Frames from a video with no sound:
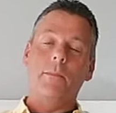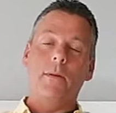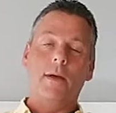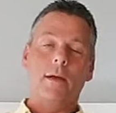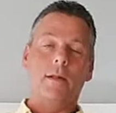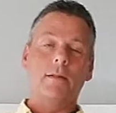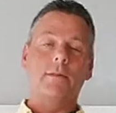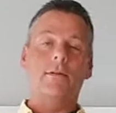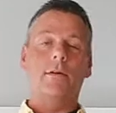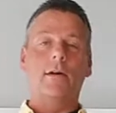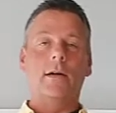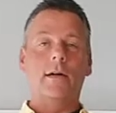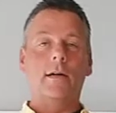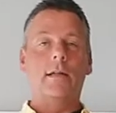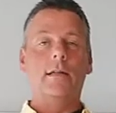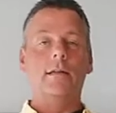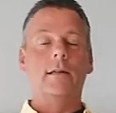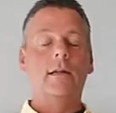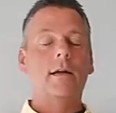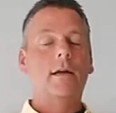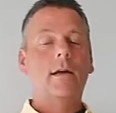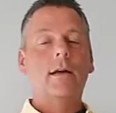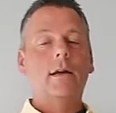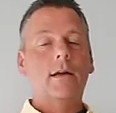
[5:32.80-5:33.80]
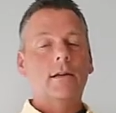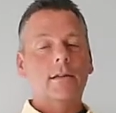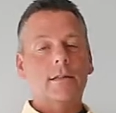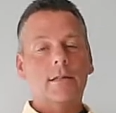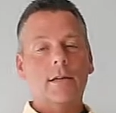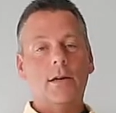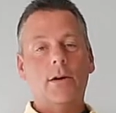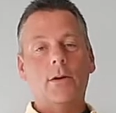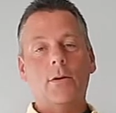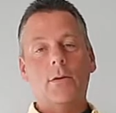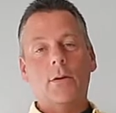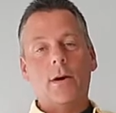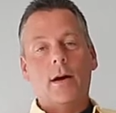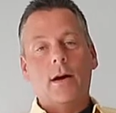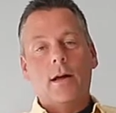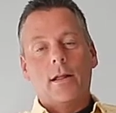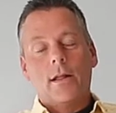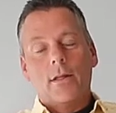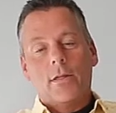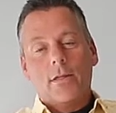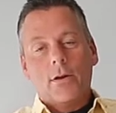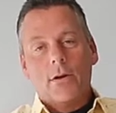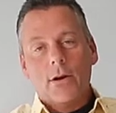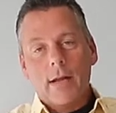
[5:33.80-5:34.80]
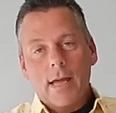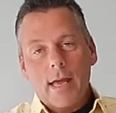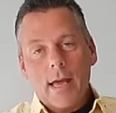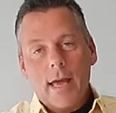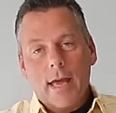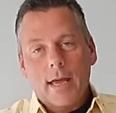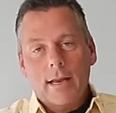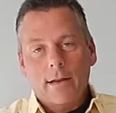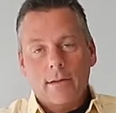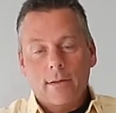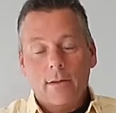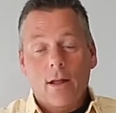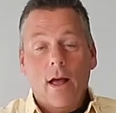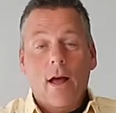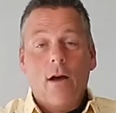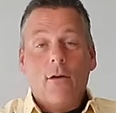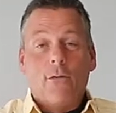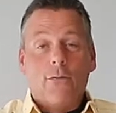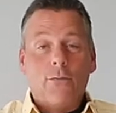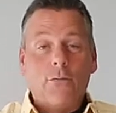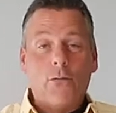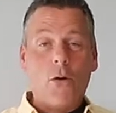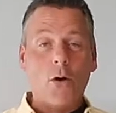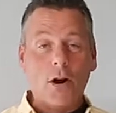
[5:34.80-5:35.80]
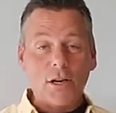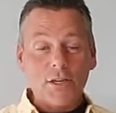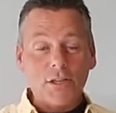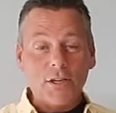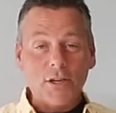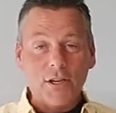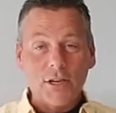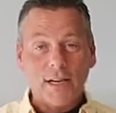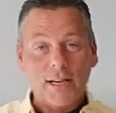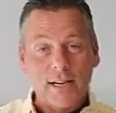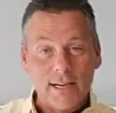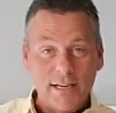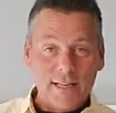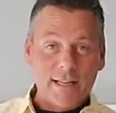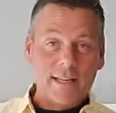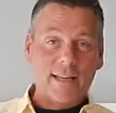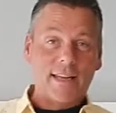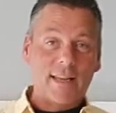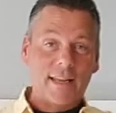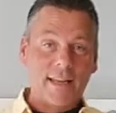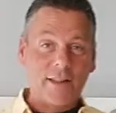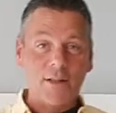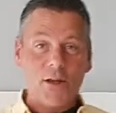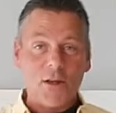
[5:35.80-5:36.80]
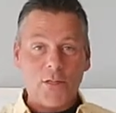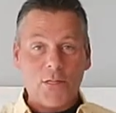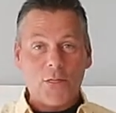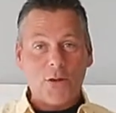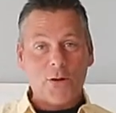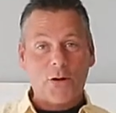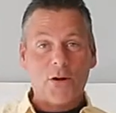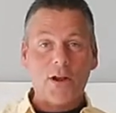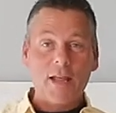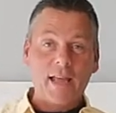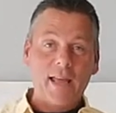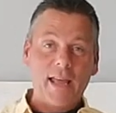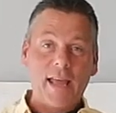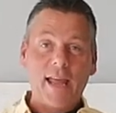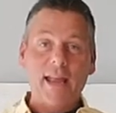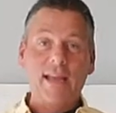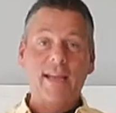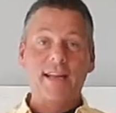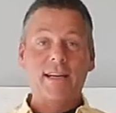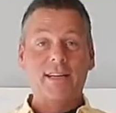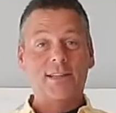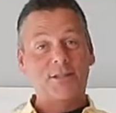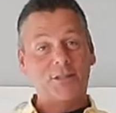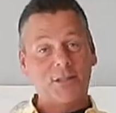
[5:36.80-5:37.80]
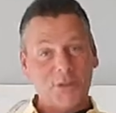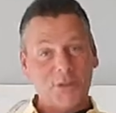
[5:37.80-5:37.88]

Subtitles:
belt on, and so the 38, fortunately, the 38 is